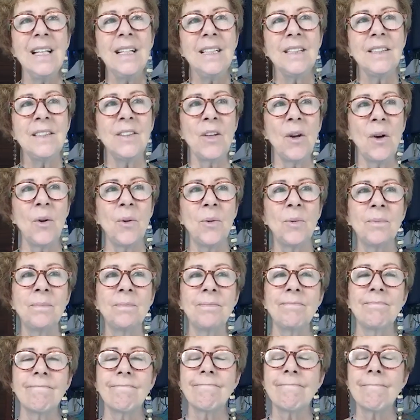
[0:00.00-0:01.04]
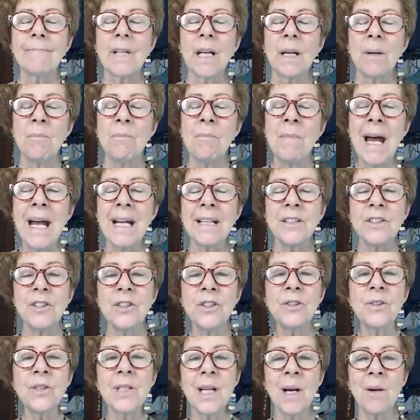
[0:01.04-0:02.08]
So,
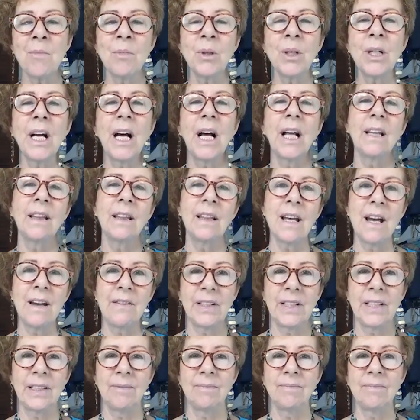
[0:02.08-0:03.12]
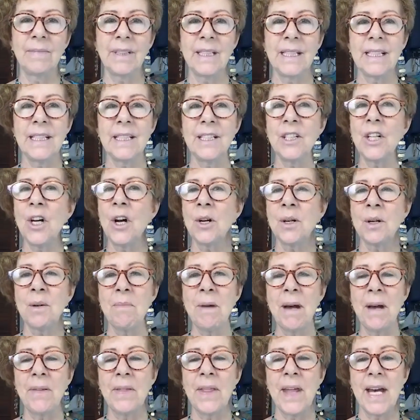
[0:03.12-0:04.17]
master number 11. Let's talk
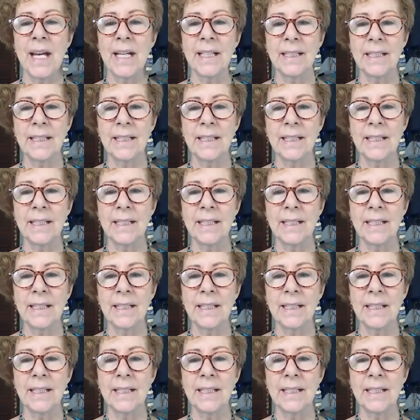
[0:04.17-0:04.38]
about that.